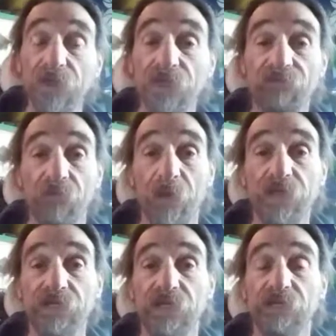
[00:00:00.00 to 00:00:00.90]

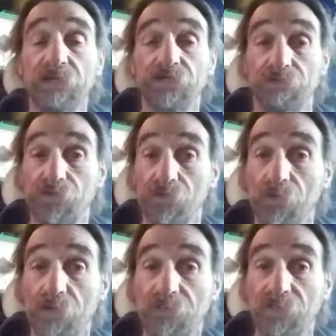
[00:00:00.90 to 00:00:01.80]
information in there, some
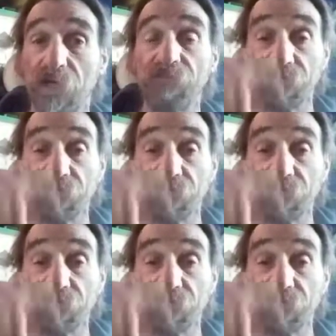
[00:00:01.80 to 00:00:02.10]
tulip stuff.